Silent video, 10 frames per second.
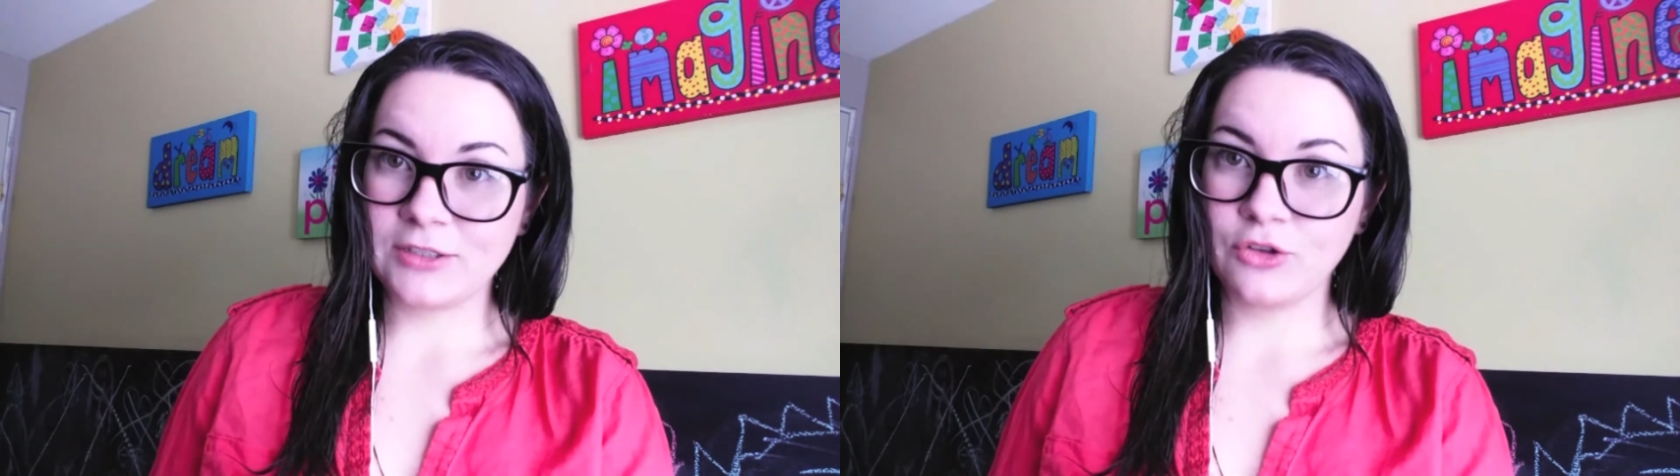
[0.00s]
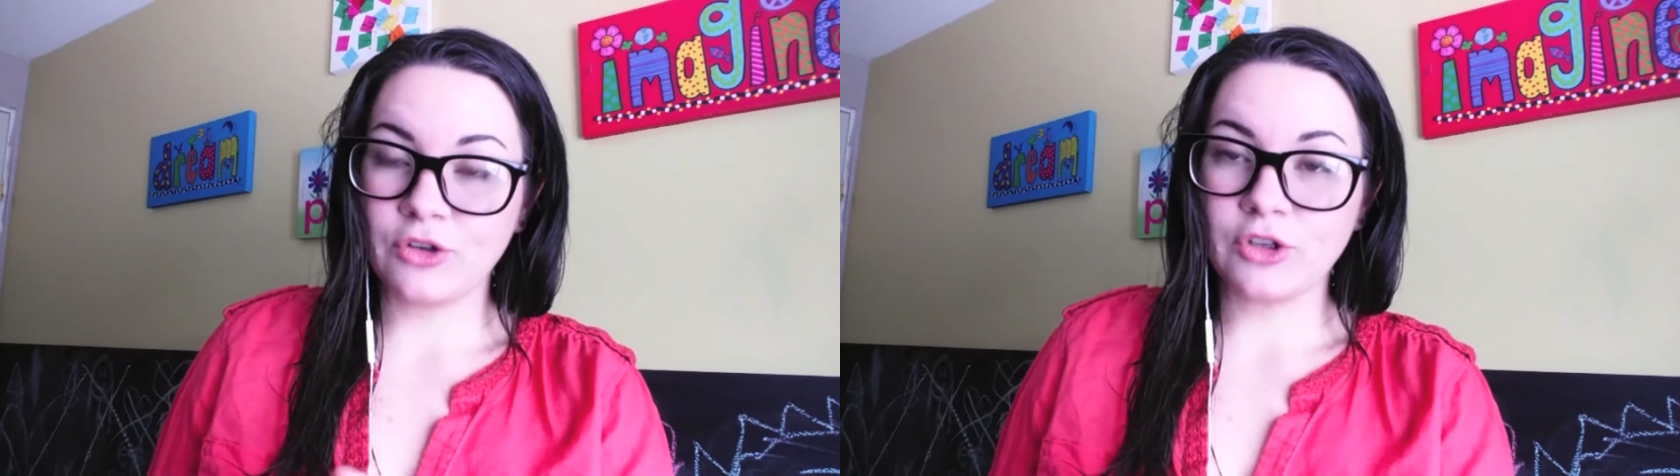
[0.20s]

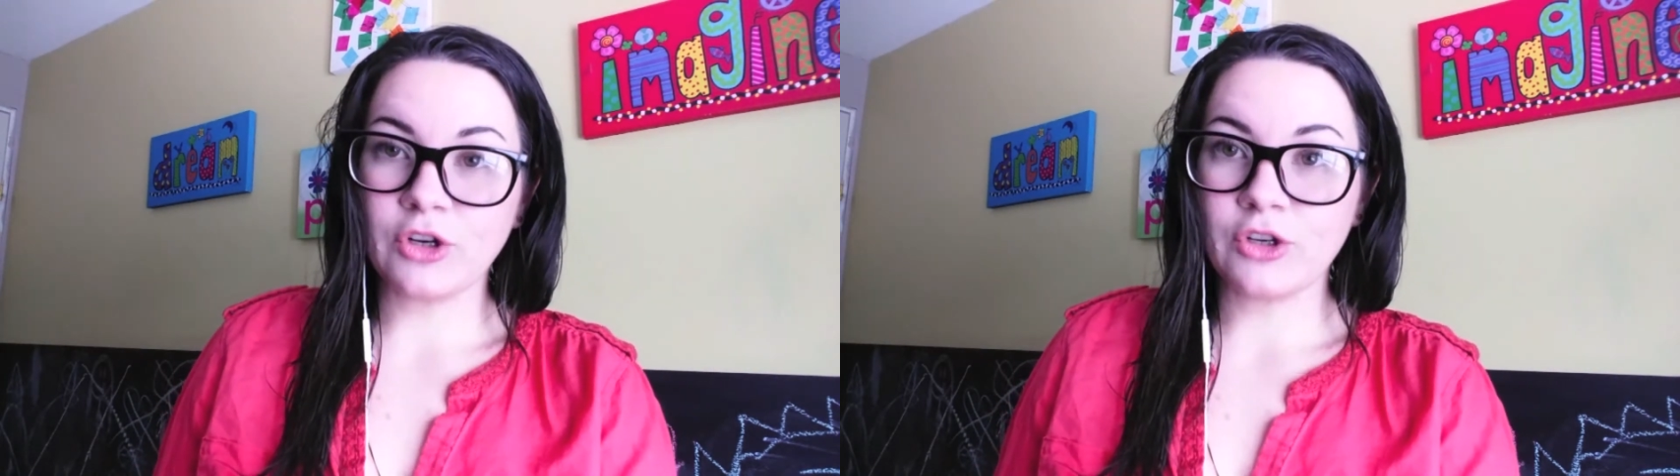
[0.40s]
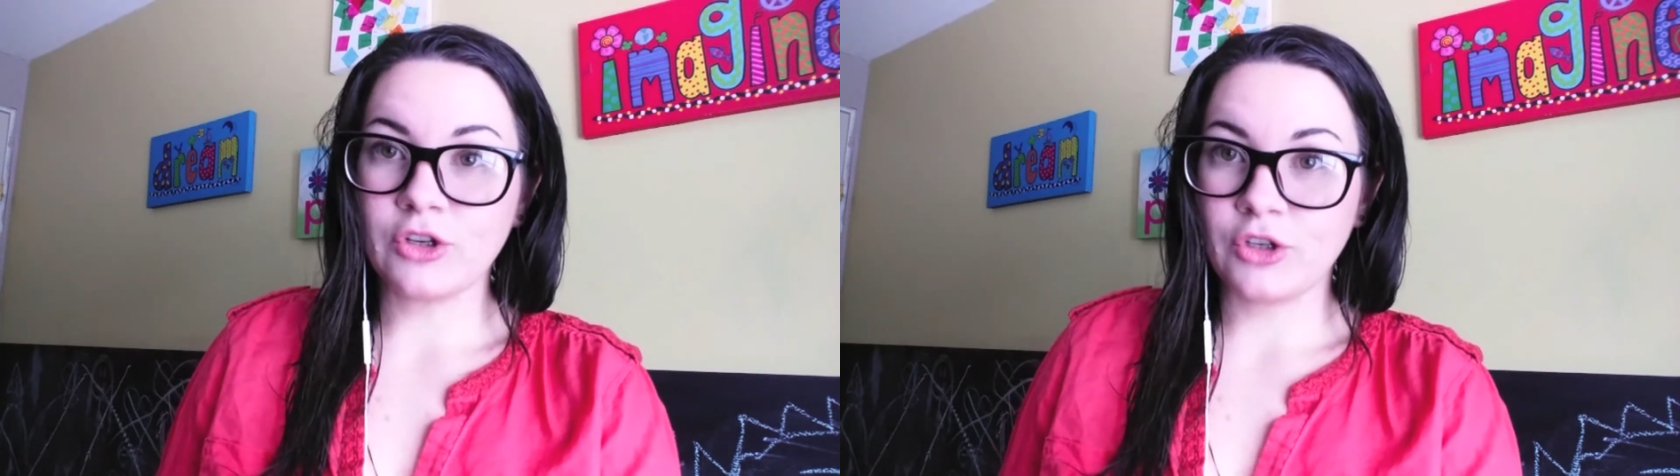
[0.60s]
through
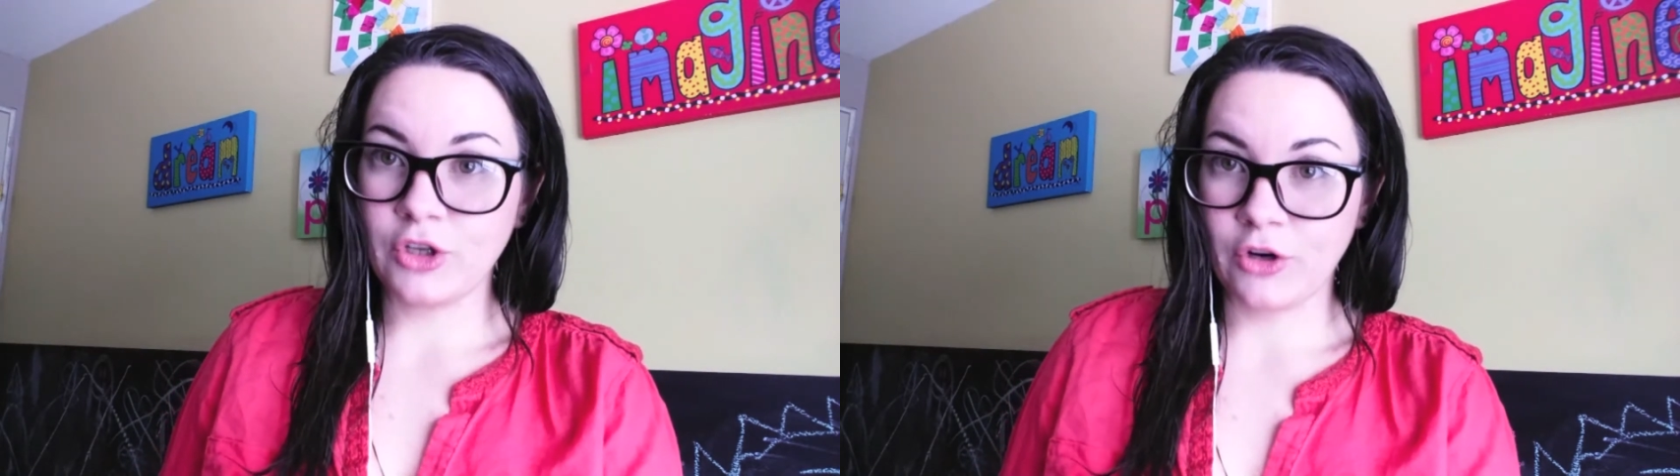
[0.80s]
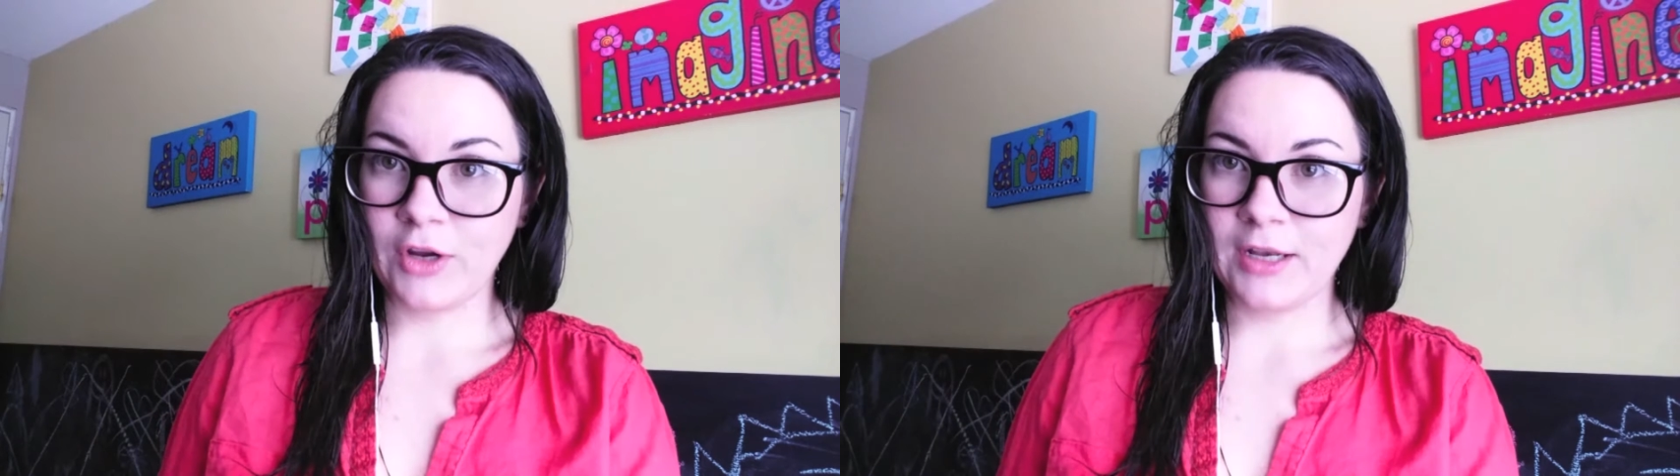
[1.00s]
your
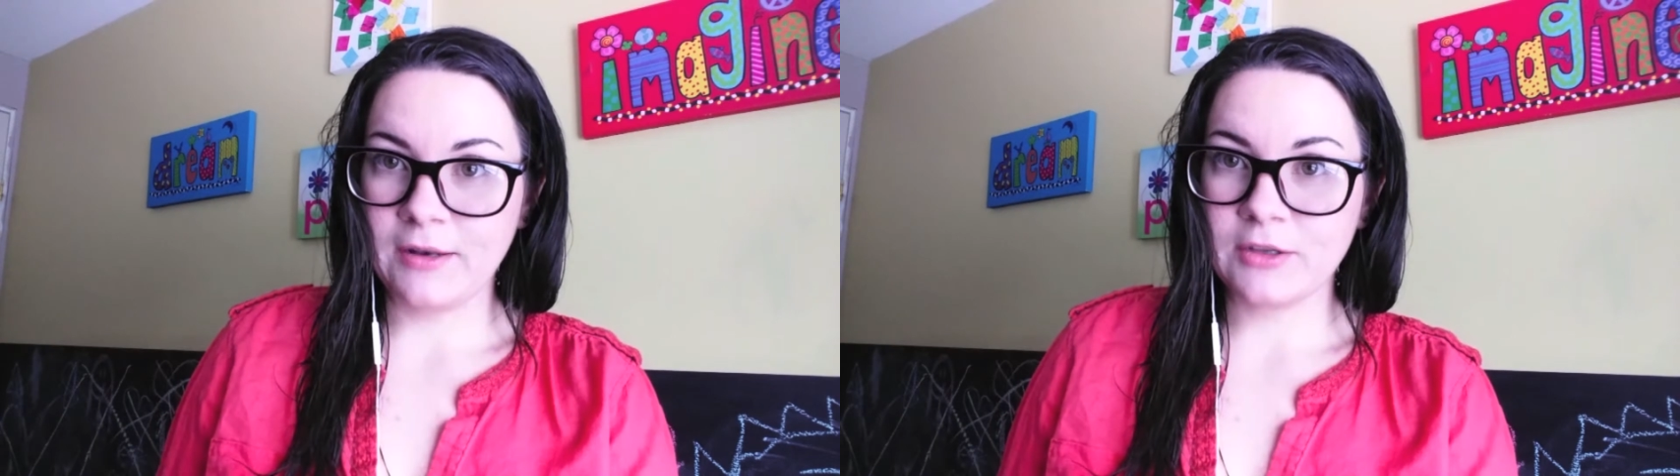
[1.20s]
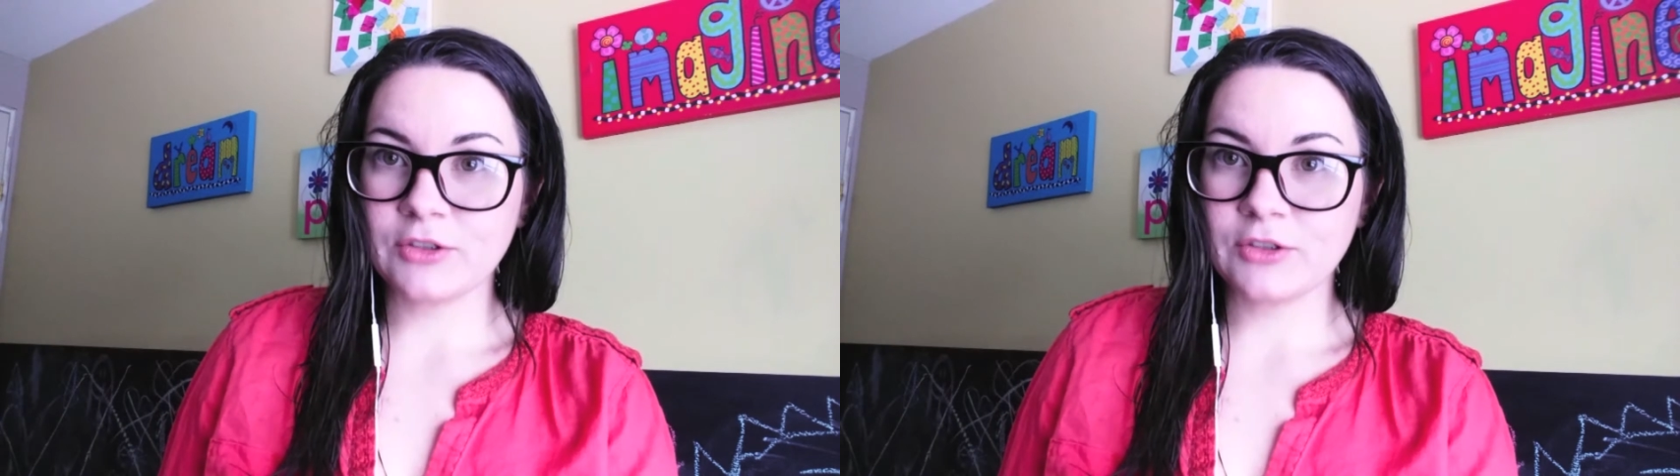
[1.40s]
urine.